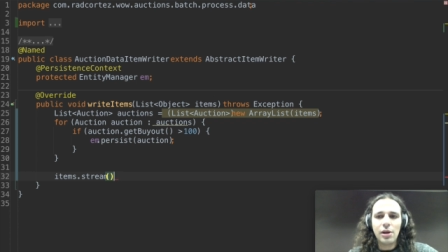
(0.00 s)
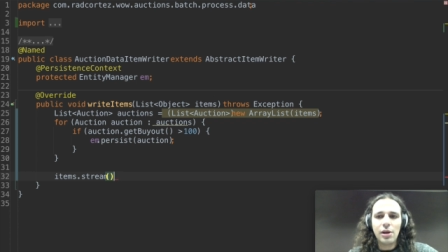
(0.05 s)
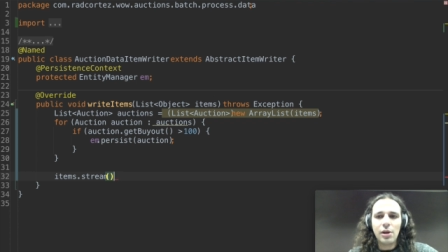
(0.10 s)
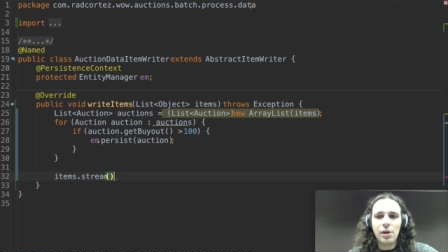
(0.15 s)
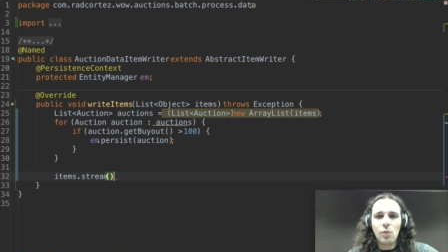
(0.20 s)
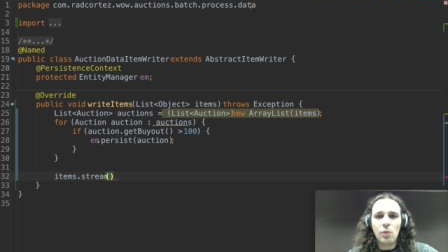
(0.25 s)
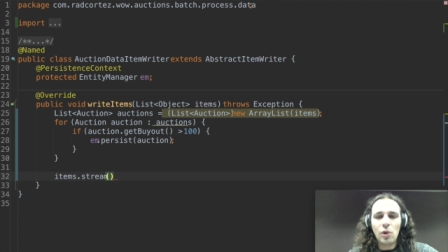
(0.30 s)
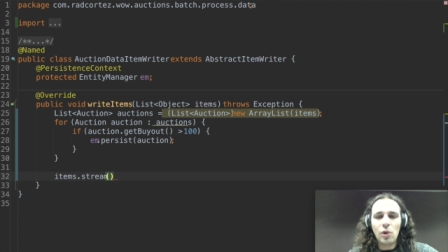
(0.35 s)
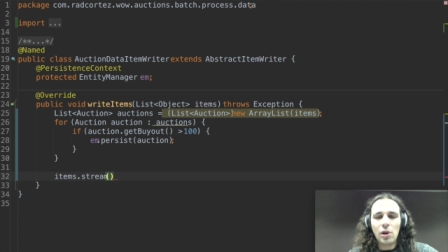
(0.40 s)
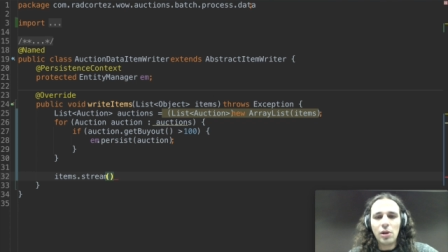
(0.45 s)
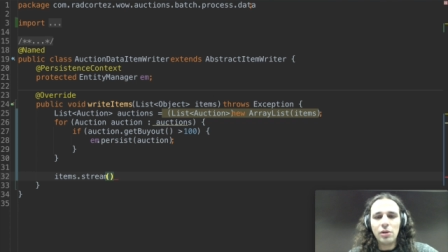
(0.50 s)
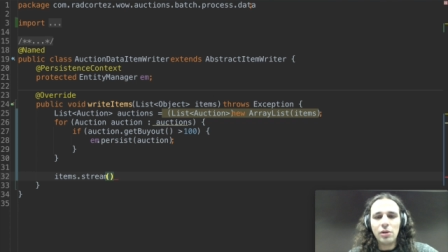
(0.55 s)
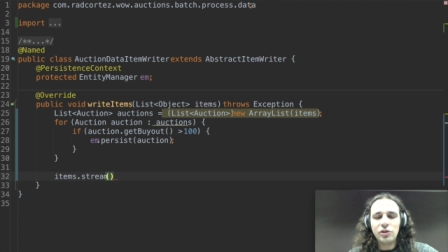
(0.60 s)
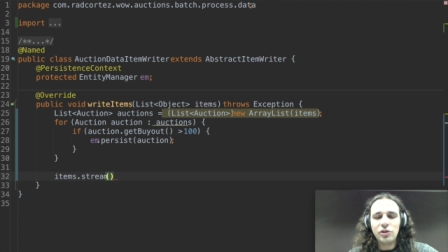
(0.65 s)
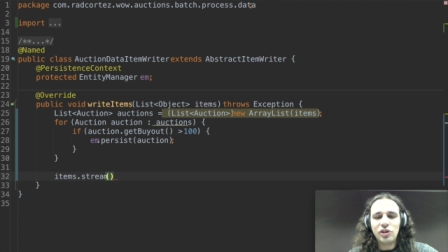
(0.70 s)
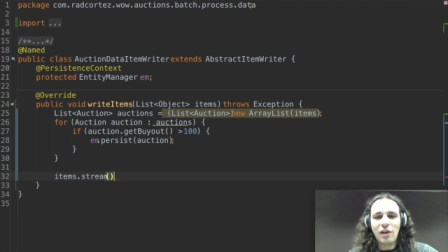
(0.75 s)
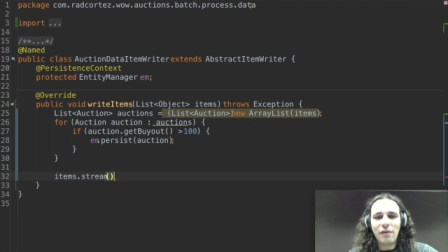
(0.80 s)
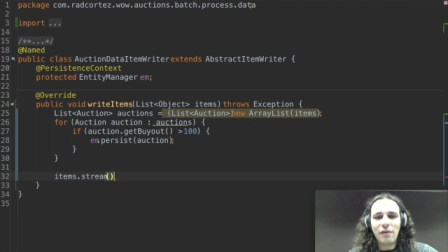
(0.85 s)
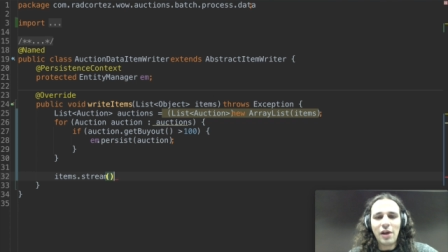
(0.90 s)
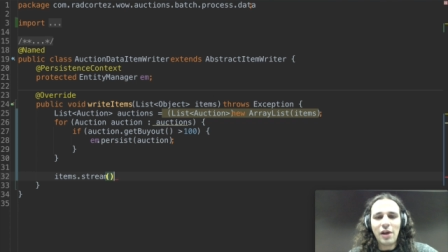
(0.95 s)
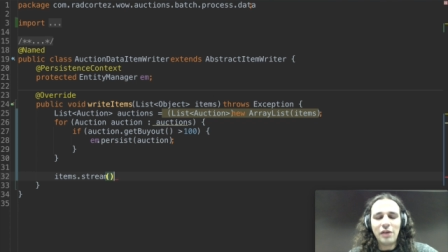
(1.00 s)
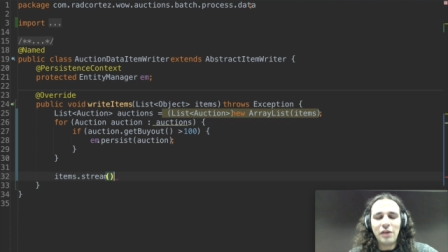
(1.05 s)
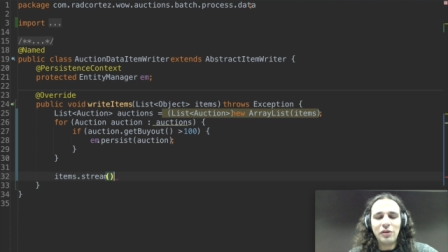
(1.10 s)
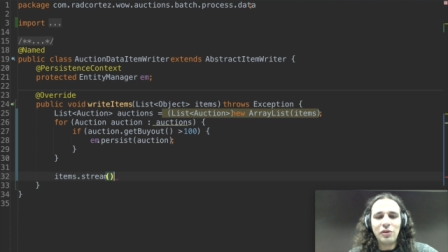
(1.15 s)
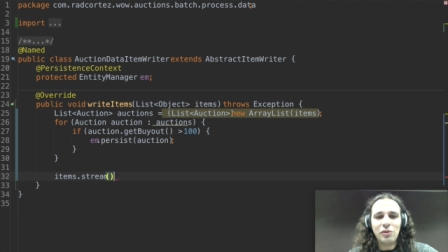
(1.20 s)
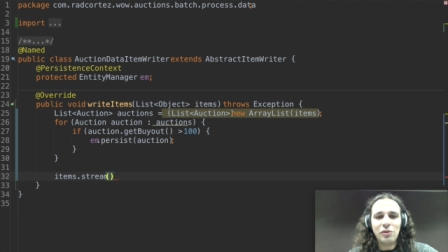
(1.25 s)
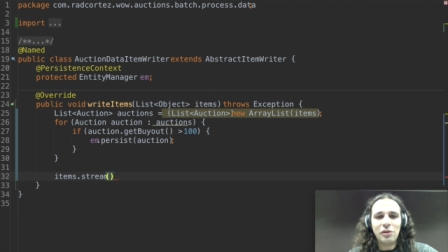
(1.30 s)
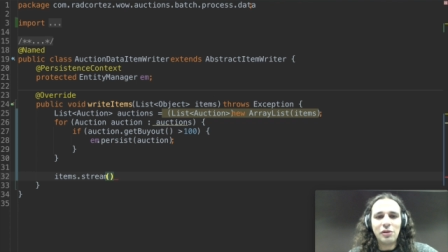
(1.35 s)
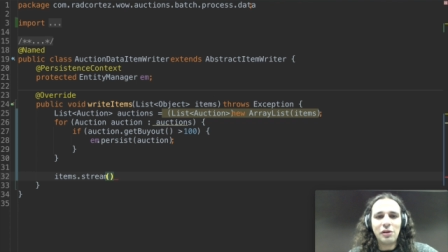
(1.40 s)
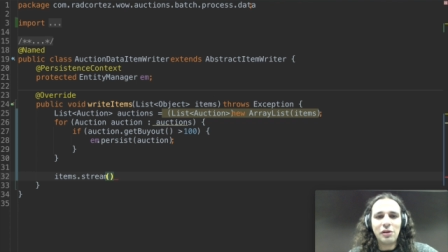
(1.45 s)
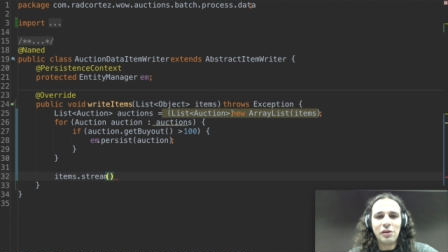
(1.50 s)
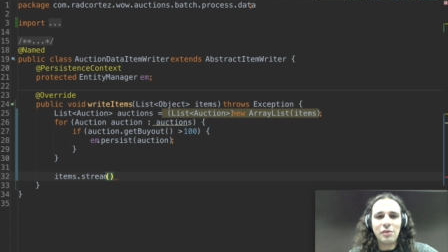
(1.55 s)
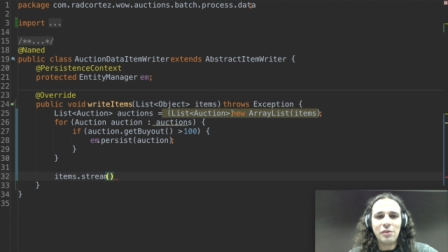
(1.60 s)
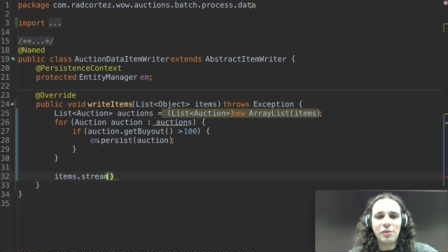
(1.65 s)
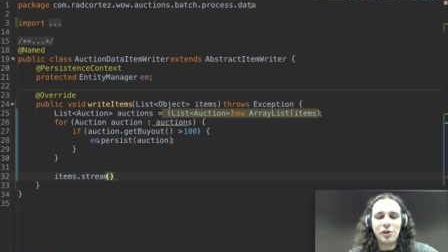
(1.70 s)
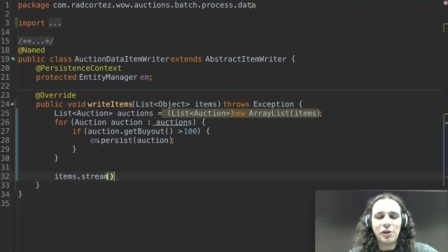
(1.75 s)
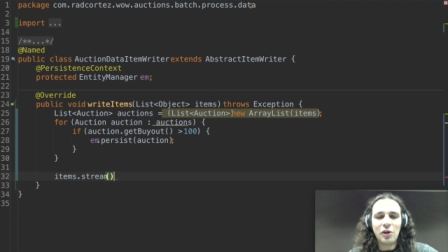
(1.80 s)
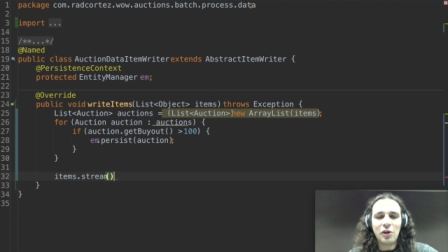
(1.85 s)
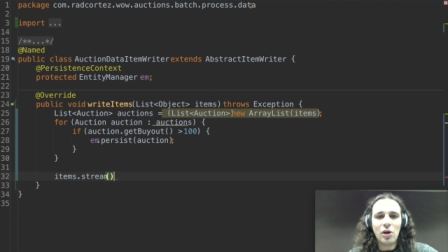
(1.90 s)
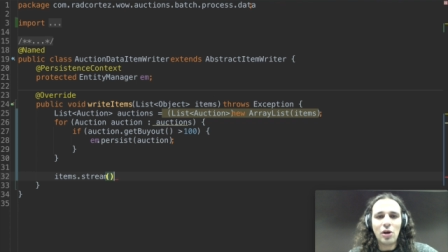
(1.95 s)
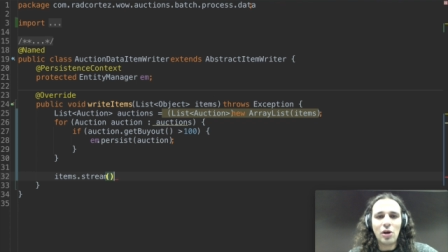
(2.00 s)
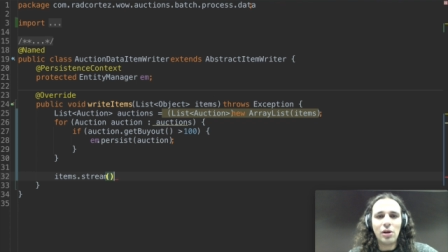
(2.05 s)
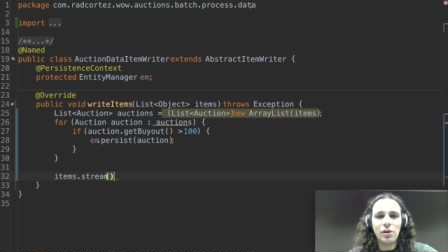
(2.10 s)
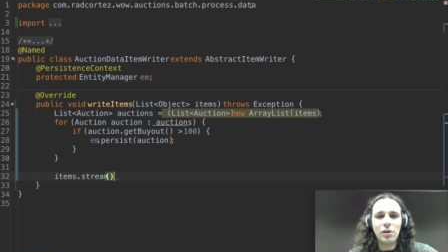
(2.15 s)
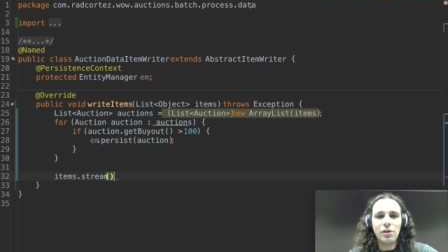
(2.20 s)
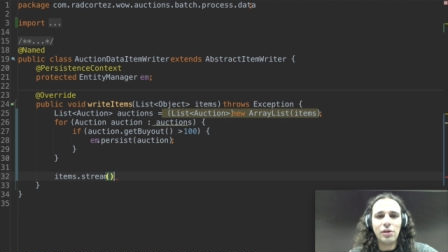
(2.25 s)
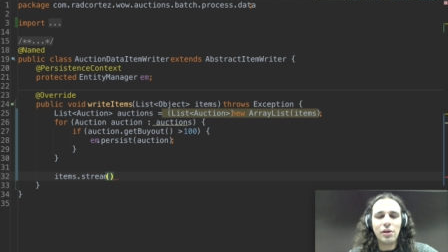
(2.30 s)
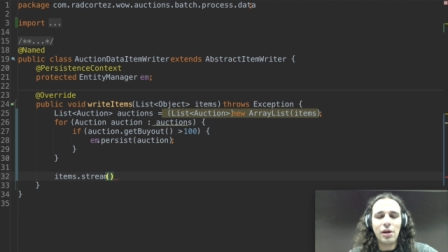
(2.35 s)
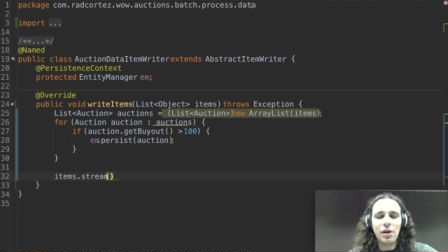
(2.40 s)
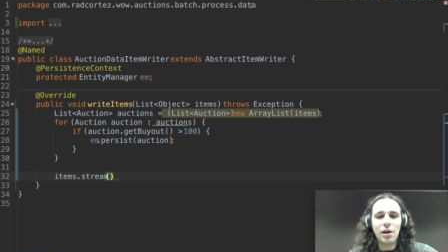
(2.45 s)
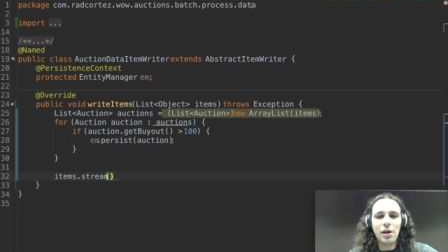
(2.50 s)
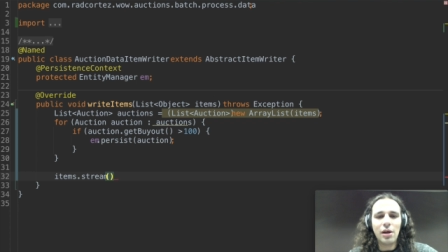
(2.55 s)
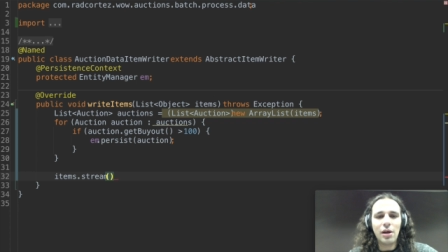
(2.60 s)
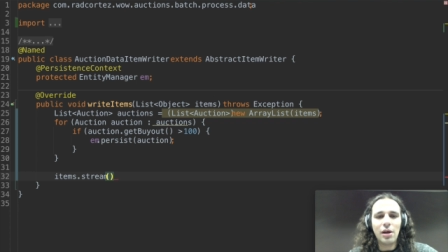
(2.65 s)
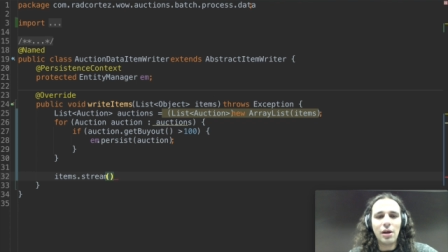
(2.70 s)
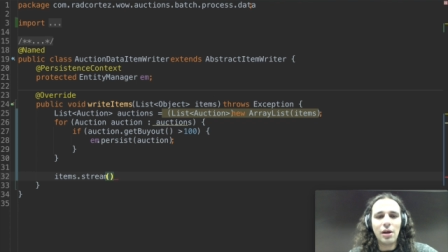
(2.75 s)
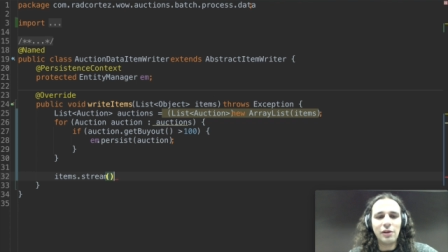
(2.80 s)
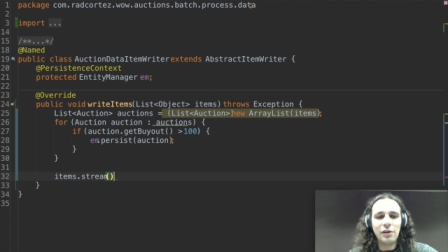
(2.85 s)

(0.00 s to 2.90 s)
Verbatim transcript: Well, Java 8 introduces something called uh,